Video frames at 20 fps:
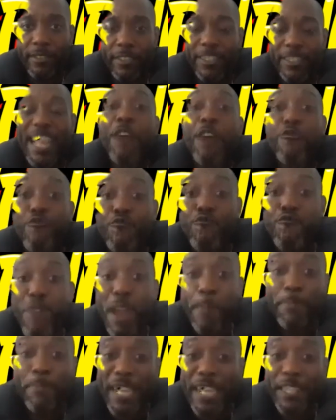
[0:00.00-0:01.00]
that
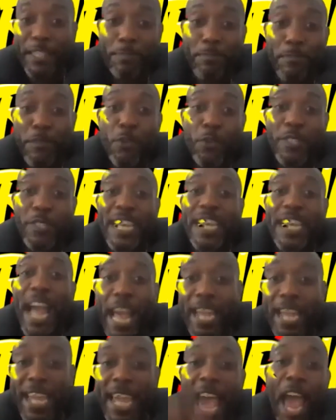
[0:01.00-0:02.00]
ripped this music
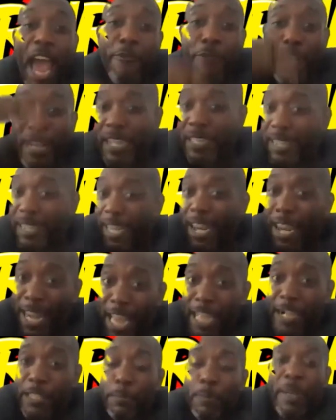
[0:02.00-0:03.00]
and carried it to the
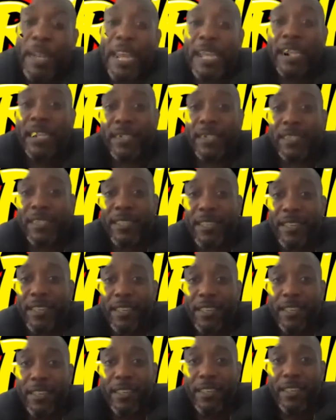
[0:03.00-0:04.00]
next place.
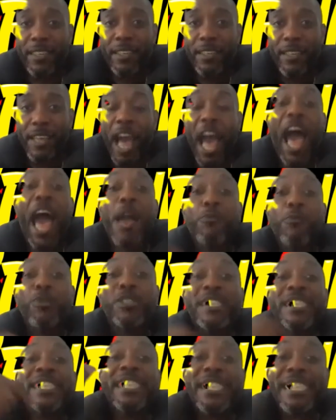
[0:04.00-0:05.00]
I
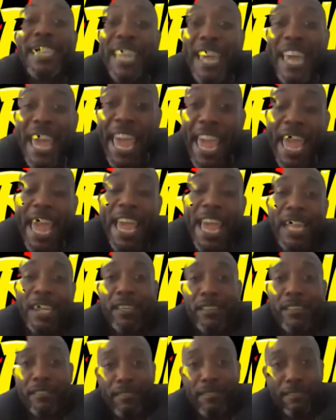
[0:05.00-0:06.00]
was scared.
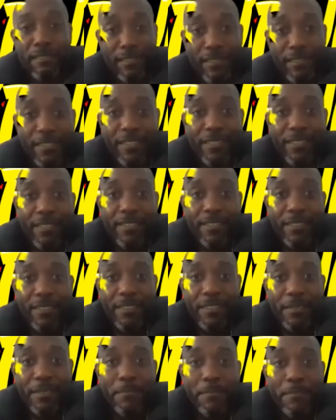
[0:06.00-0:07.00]

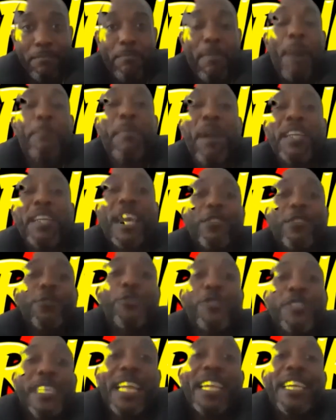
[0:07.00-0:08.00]
My mother
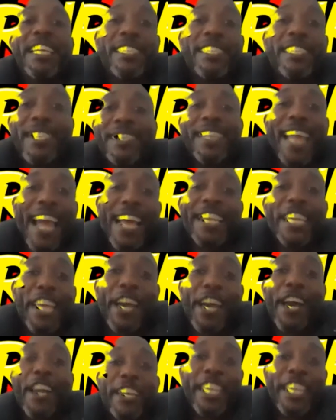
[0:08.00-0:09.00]
used to listen Daddy
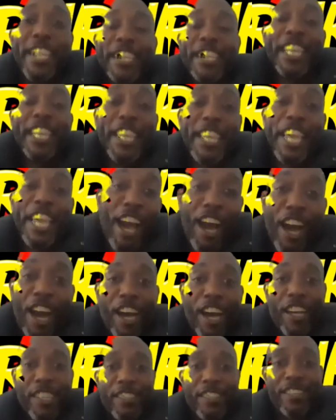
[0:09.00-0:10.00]
Ernie in the
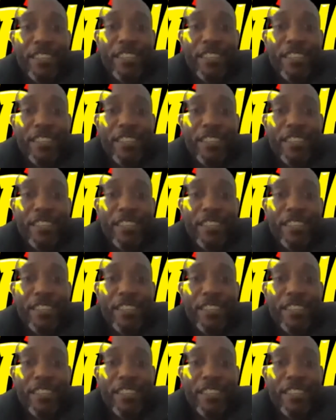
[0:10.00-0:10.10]
yard.